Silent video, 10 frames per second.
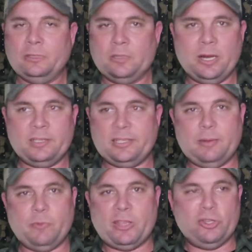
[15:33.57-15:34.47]
All right, so
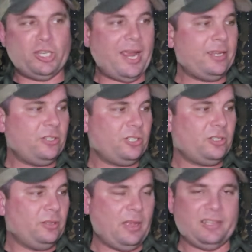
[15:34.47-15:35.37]
then when you change,
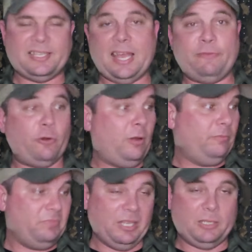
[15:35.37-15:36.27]
say
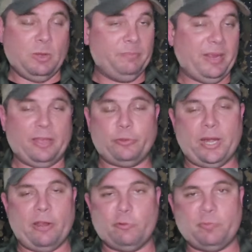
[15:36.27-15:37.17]
from this one being a
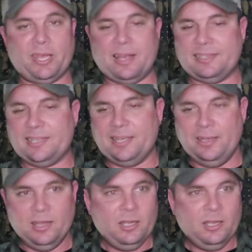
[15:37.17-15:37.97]
300 PRC